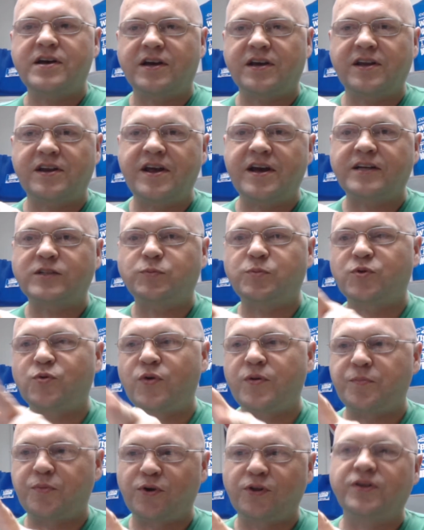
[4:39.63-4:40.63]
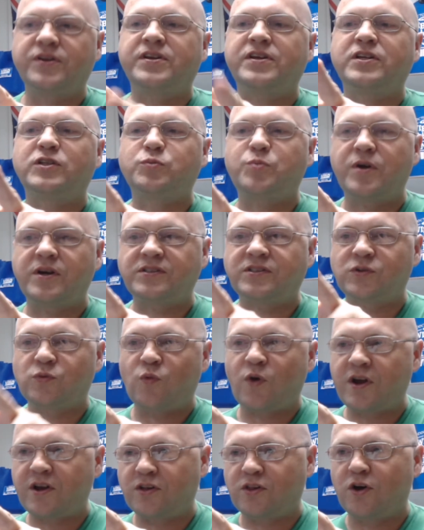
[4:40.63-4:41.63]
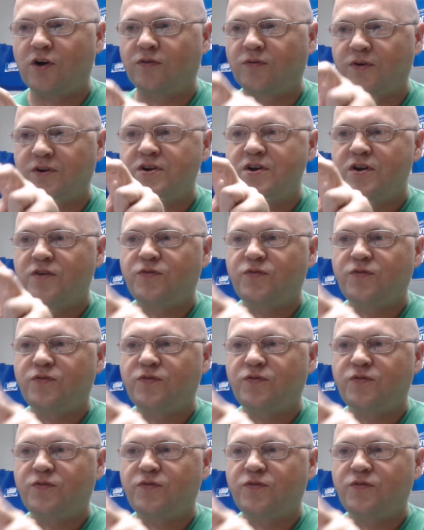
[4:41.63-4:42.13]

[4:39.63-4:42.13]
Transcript: connects between Burlington Express and White Clover.